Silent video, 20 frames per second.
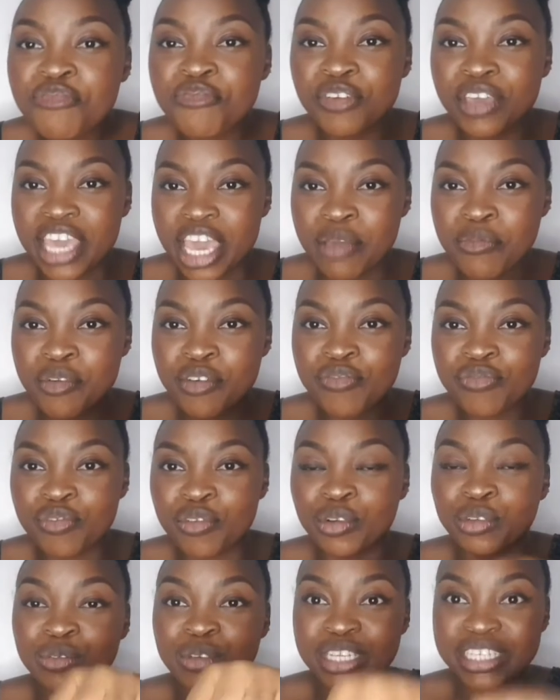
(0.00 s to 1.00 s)
Game of
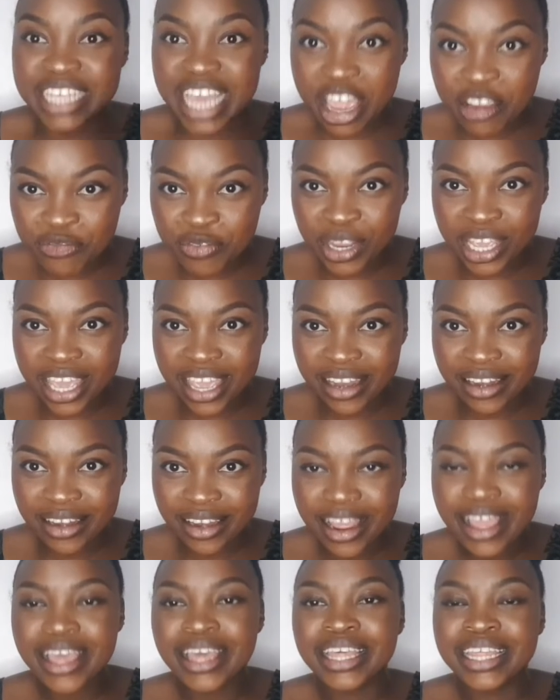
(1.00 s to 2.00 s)
Thrones was African,
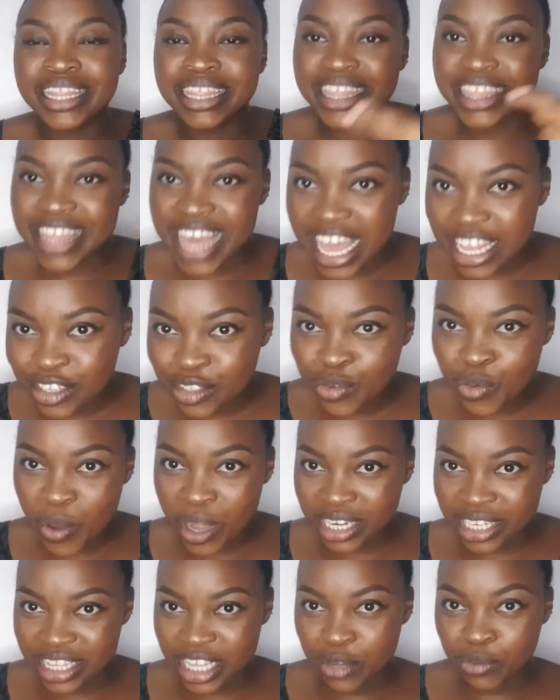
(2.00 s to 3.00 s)
that's
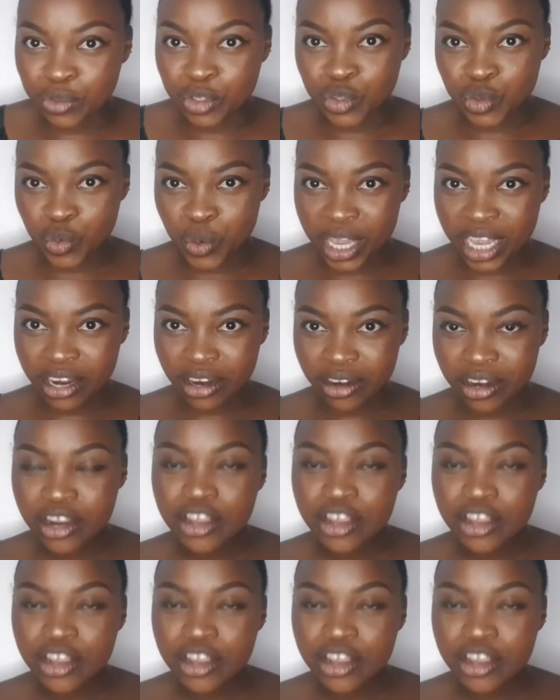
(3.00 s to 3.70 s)
what they would wear.